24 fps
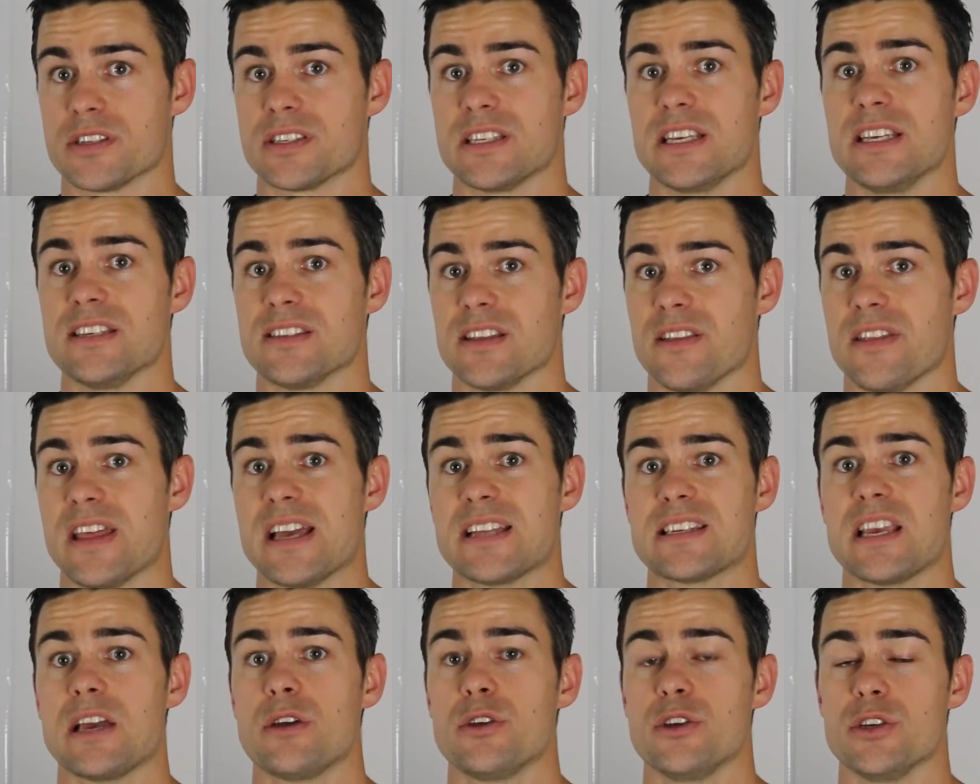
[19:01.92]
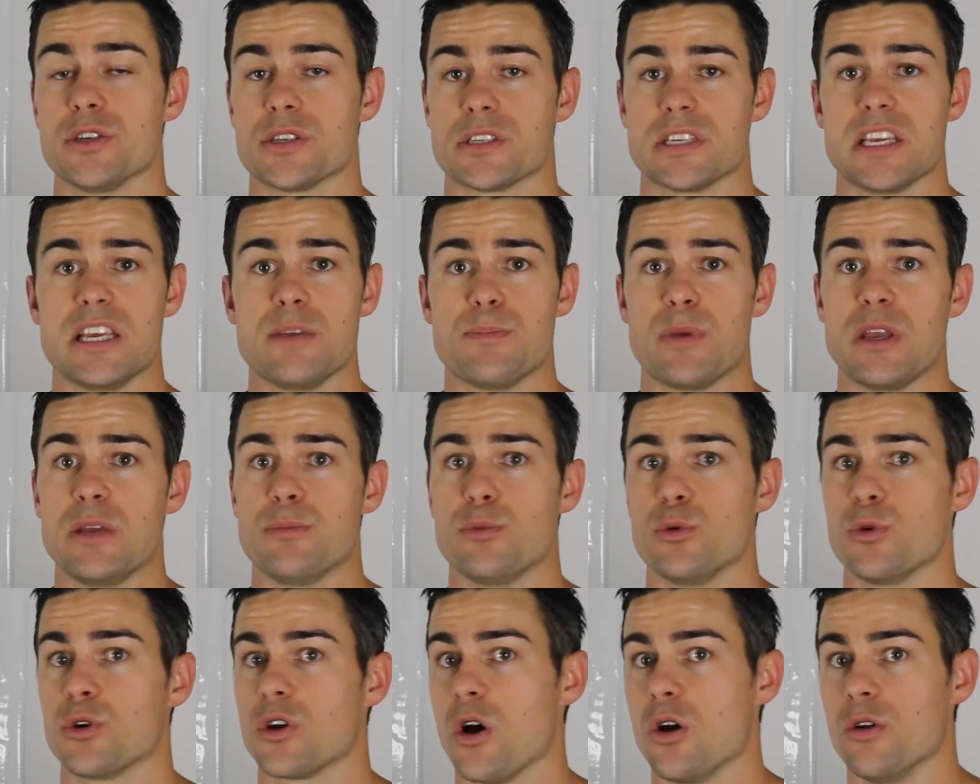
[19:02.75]
a season, that's how you see
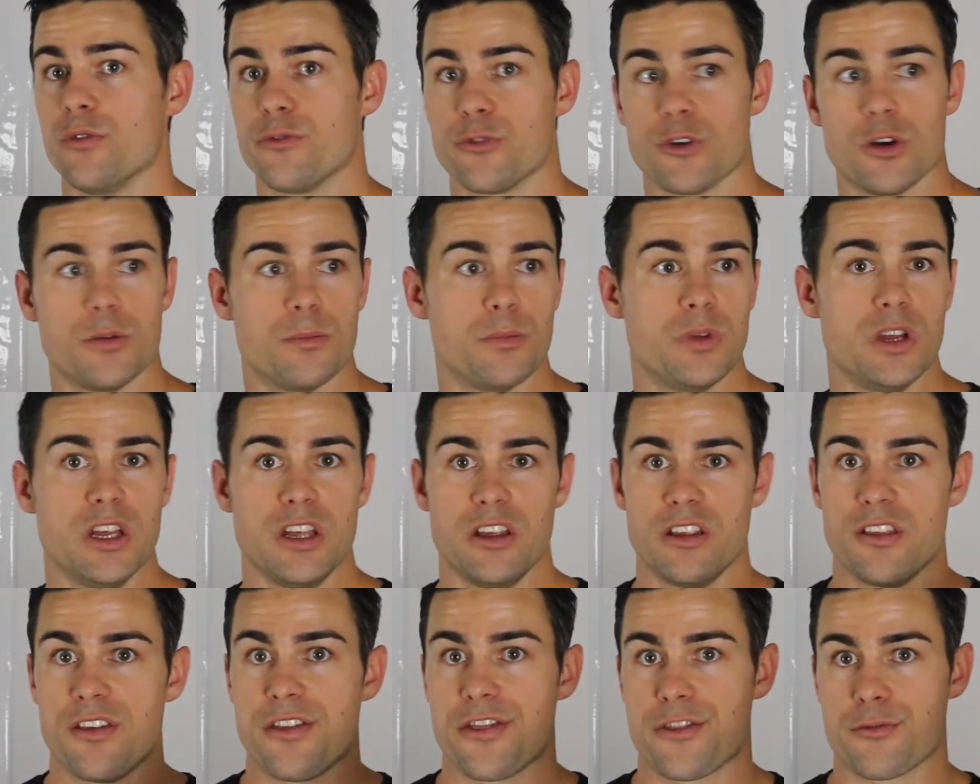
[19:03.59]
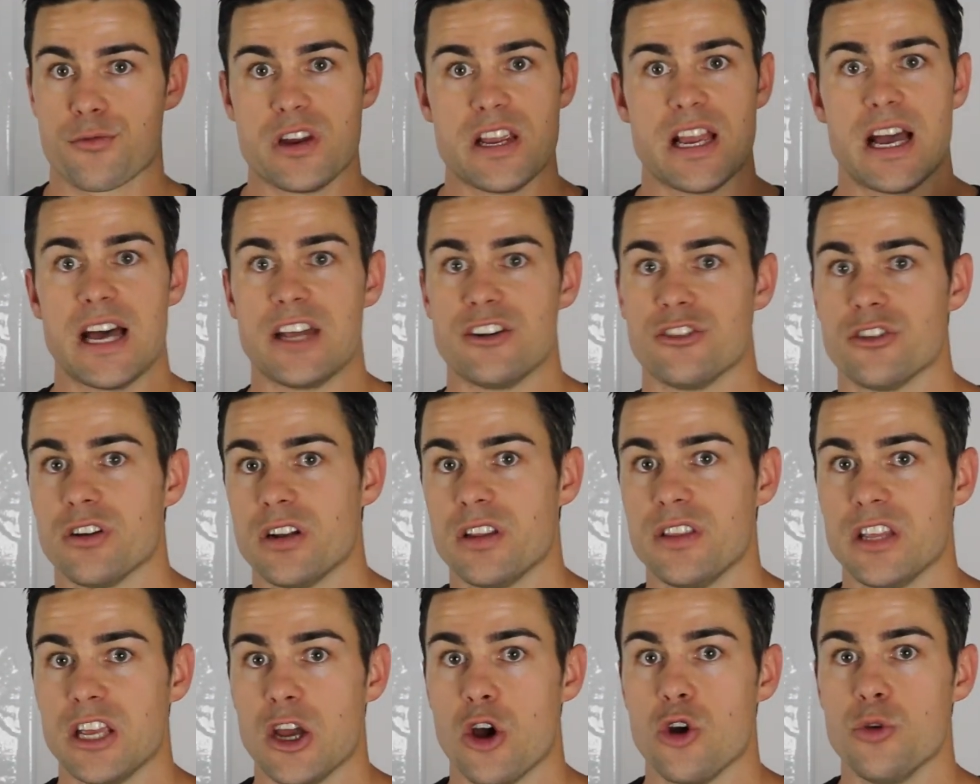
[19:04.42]
people go from 300
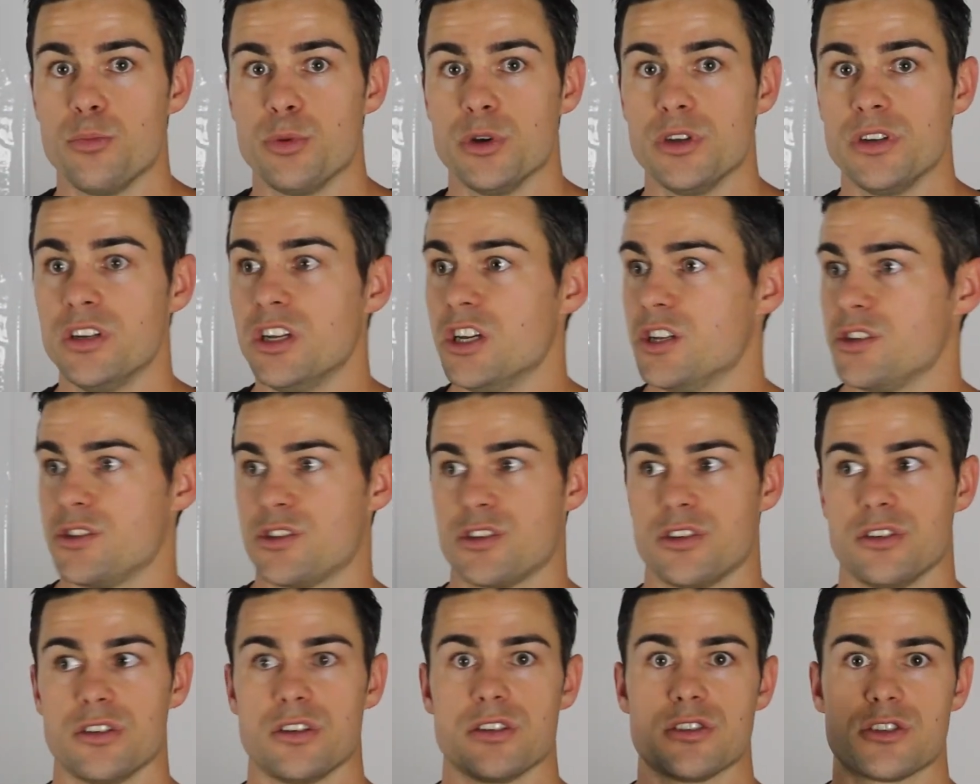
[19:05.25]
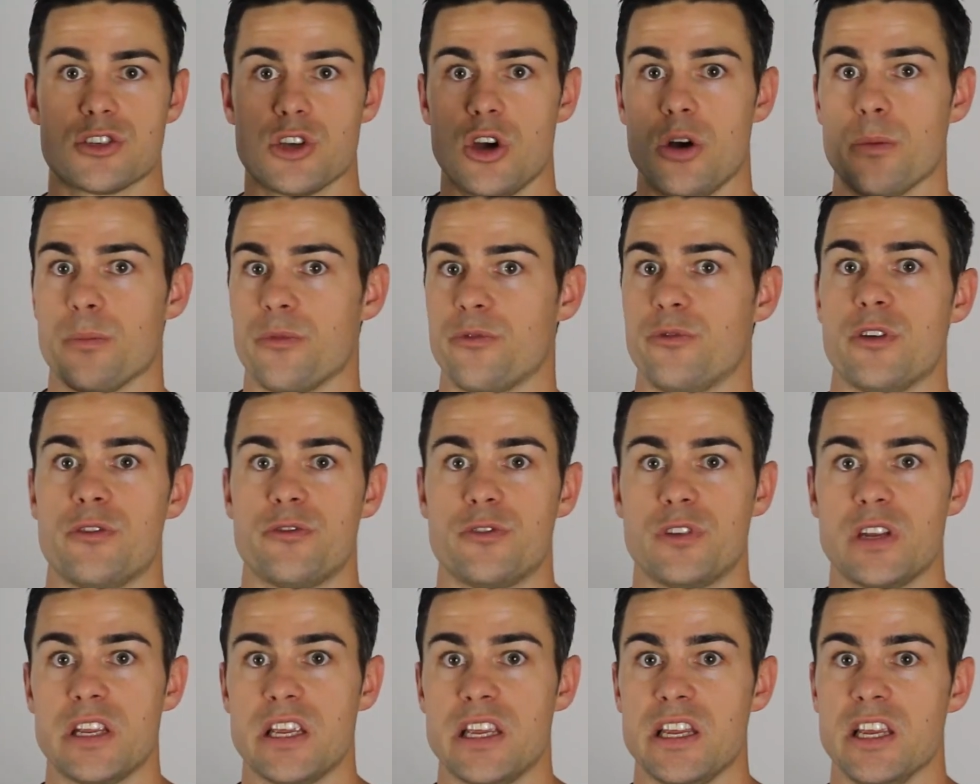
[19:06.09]
in the open to top
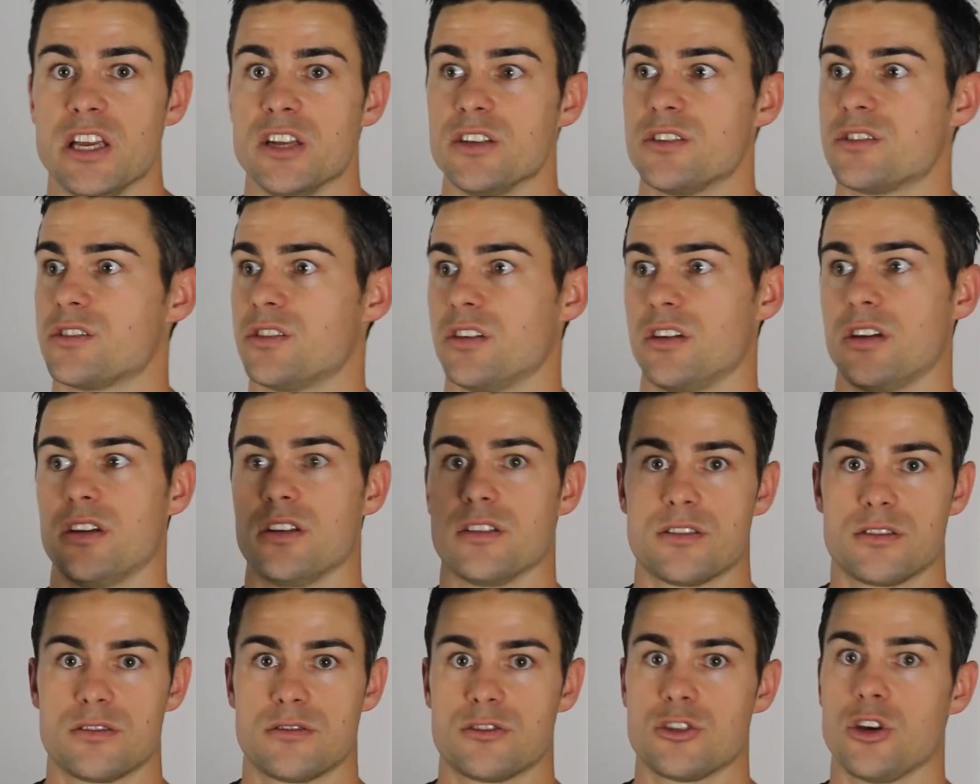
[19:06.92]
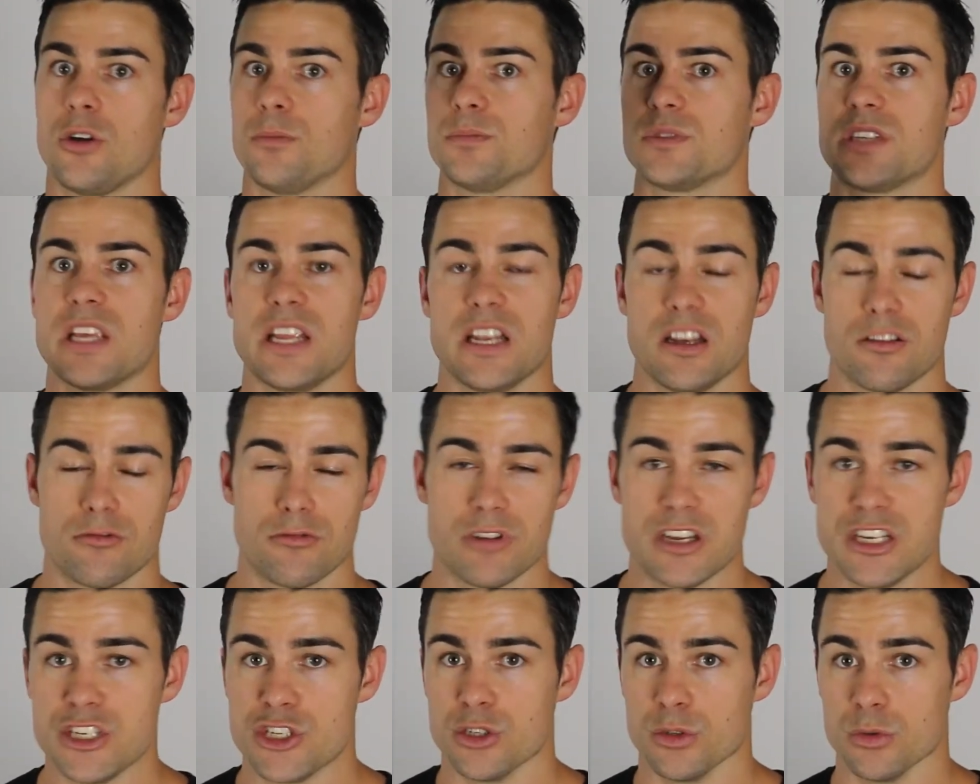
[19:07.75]
50 to top 10 at
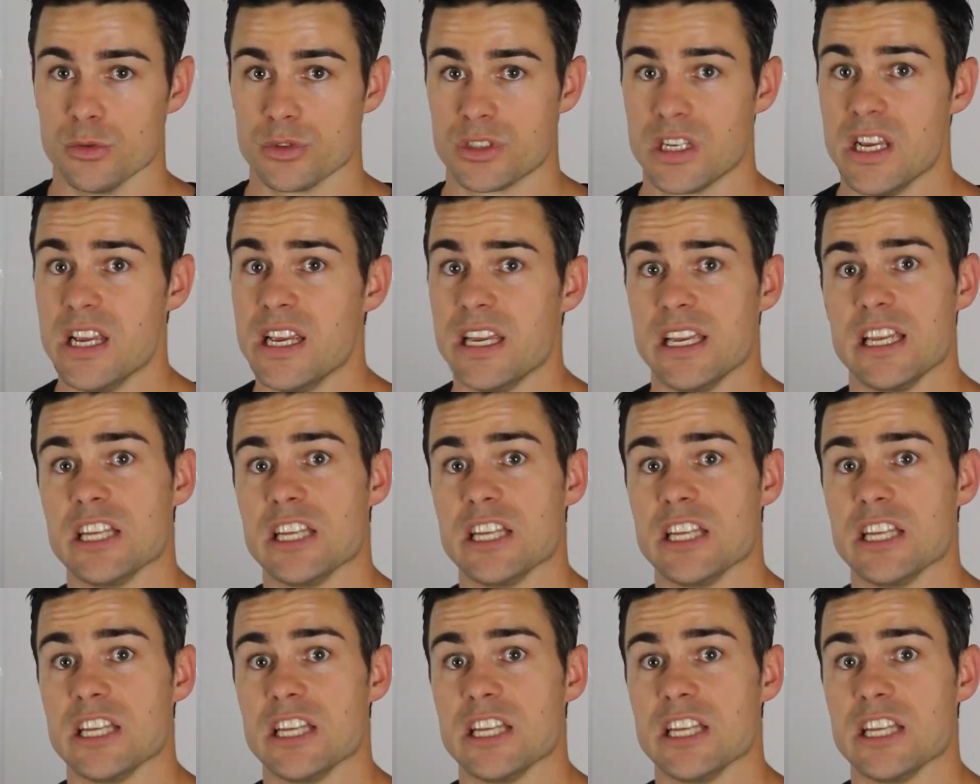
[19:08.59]
regionals.